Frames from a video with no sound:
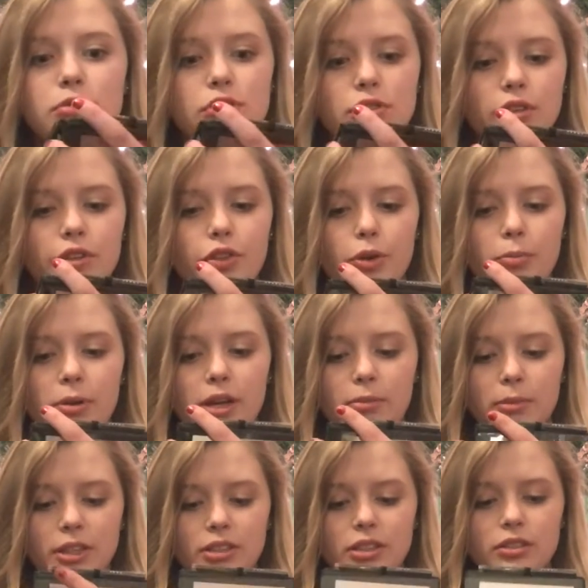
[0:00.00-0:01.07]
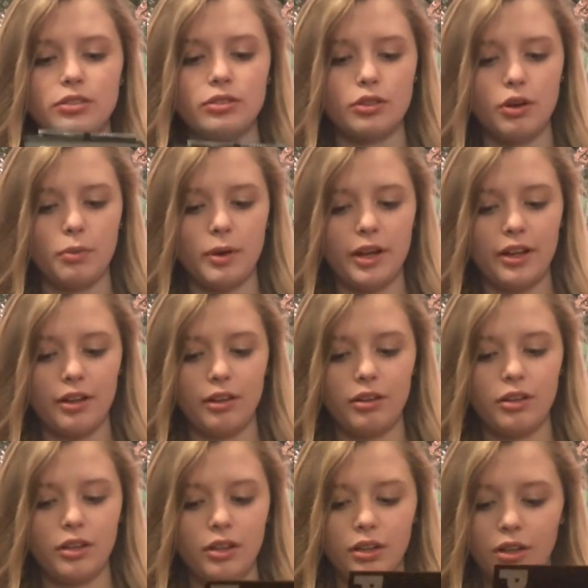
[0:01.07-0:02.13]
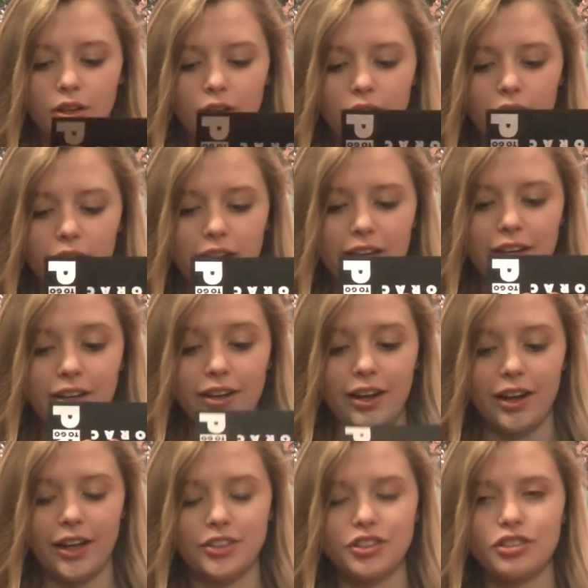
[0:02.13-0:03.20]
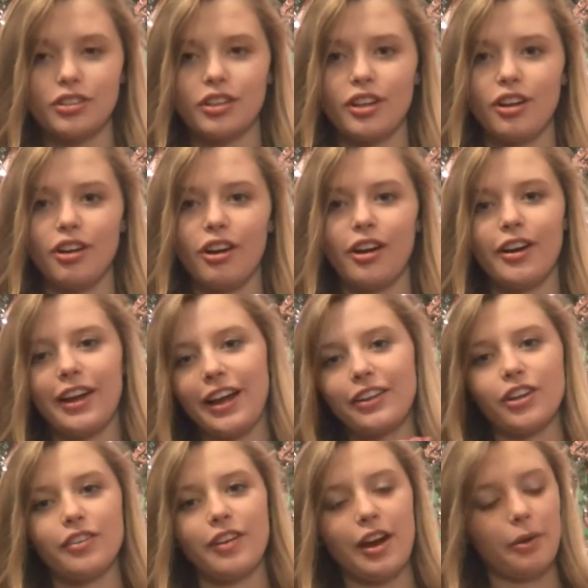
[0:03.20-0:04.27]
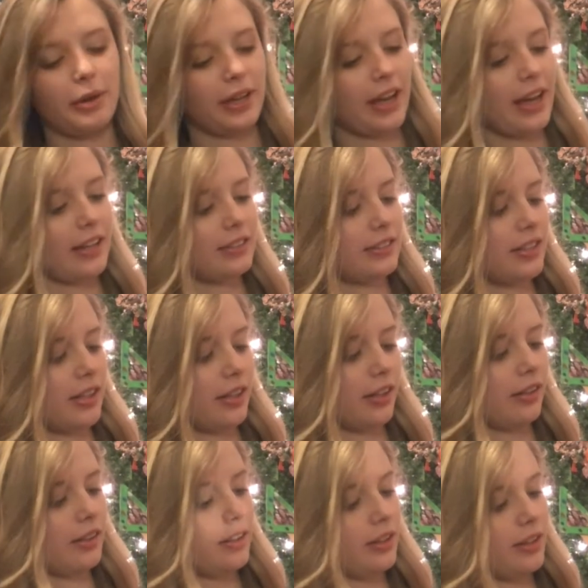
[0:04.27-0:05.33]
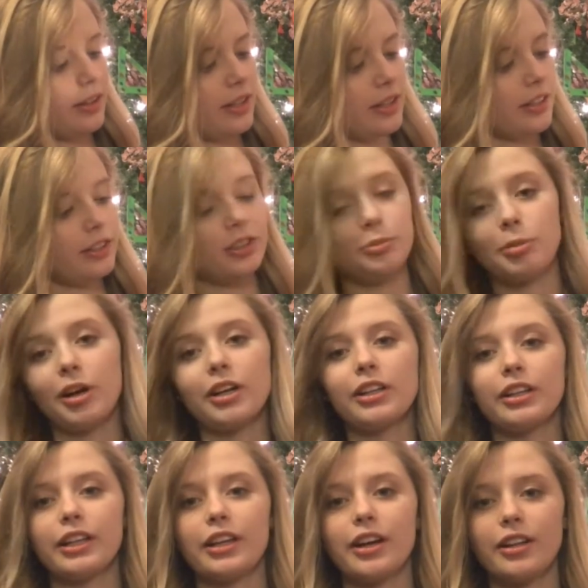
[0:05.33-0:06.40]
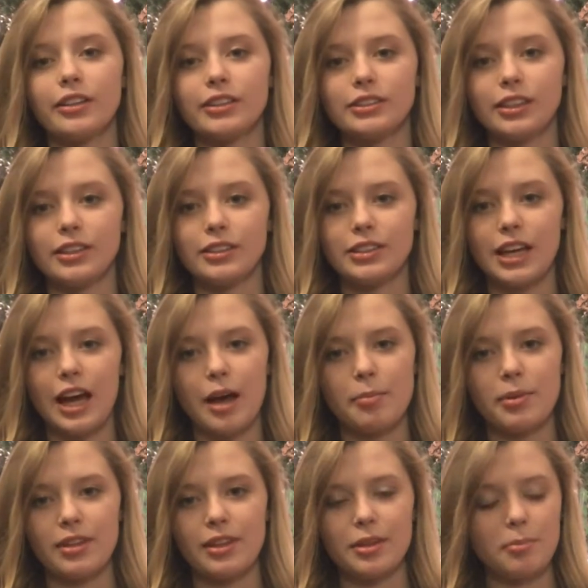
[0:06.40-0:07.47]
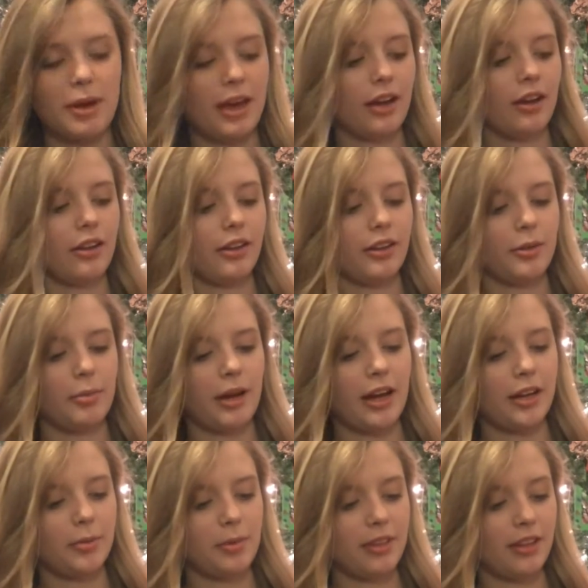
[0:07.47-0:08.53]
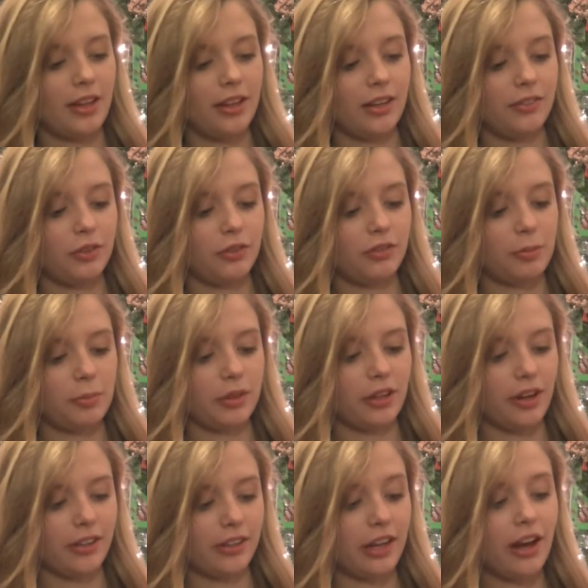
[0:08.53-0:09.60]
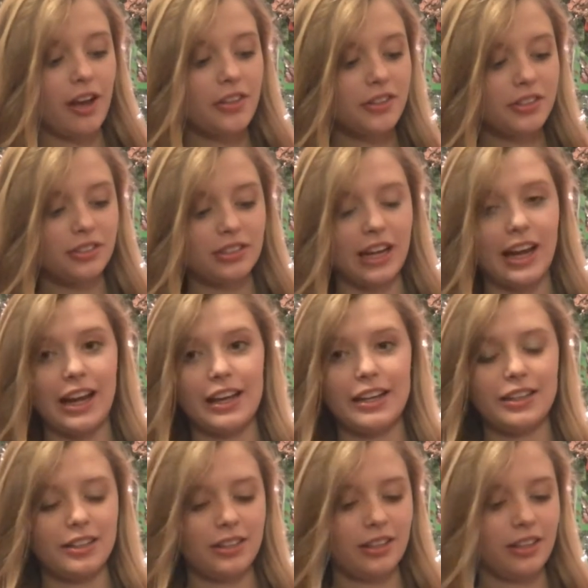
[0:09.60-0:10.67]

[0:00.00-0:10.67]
sure they're pigmented so well. And I just, oh, I love how it has the the sparkly colors on the top and then the matte on the bottom. And then if you flip it on the other side,